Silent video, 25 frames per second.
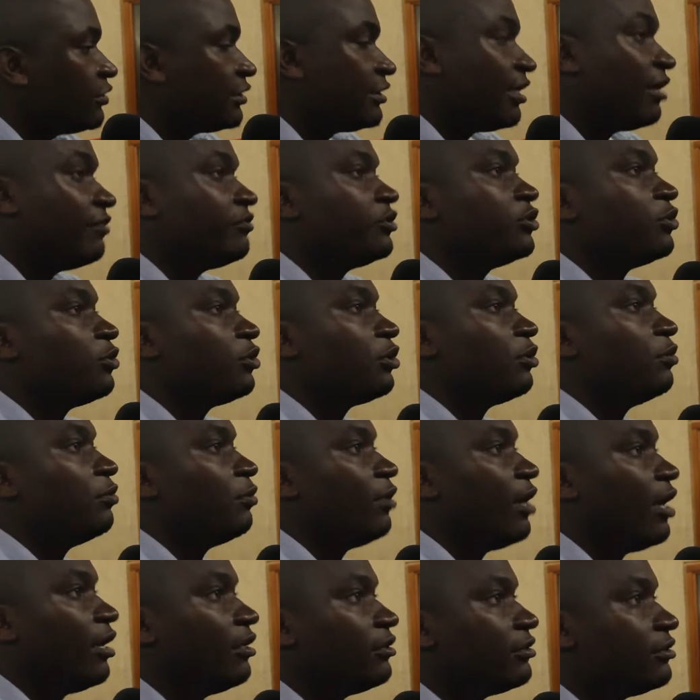so stuff took a
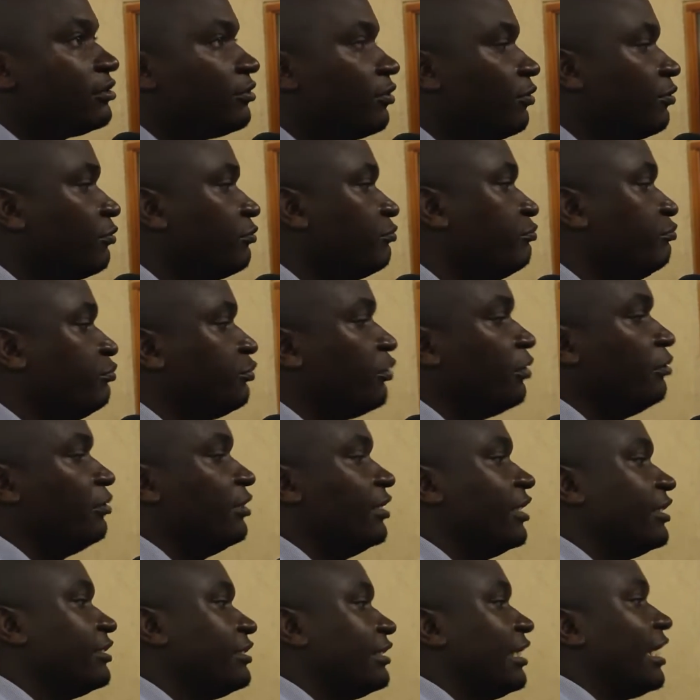while. So
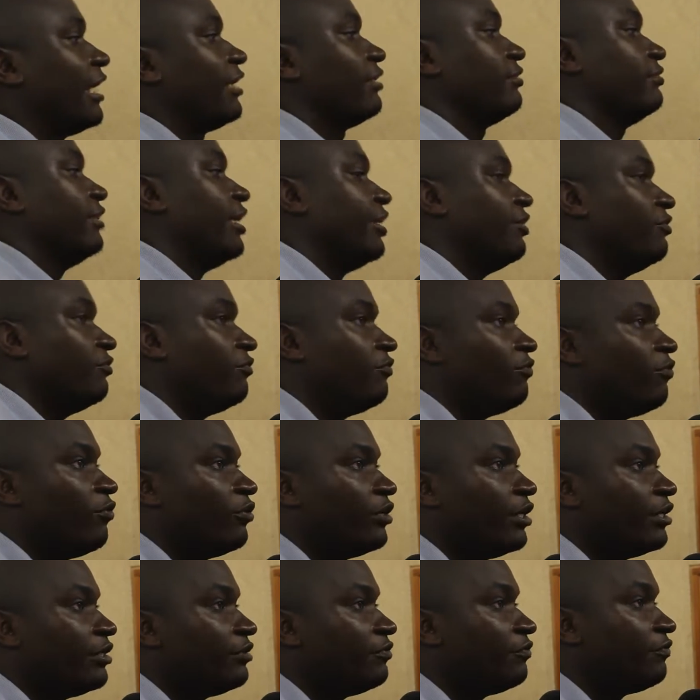probably that's like
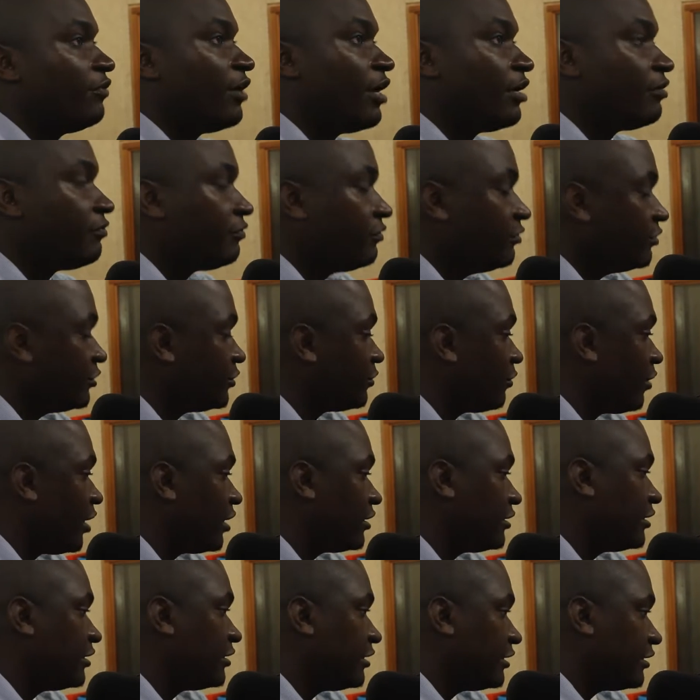94, 95 for
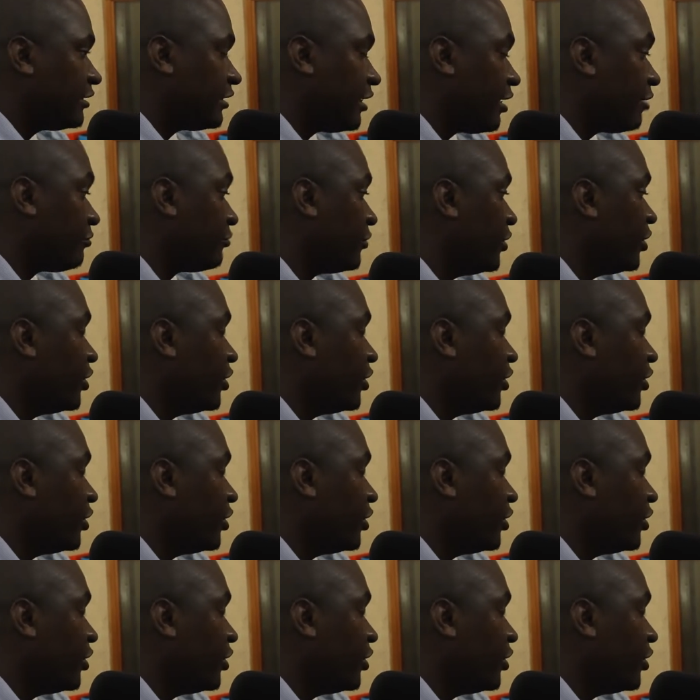us at the time.